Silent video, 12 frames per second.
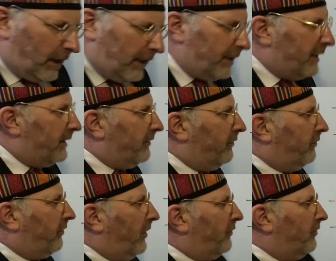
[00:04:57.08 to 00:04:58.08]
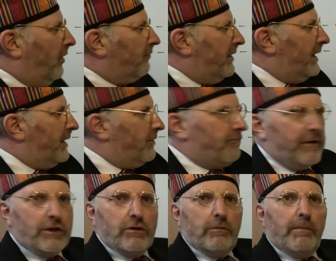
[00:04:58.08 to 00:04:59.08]
And so it's not really an
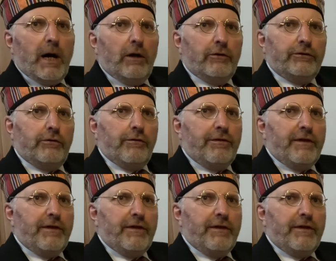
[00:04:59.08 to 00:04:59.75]
original biological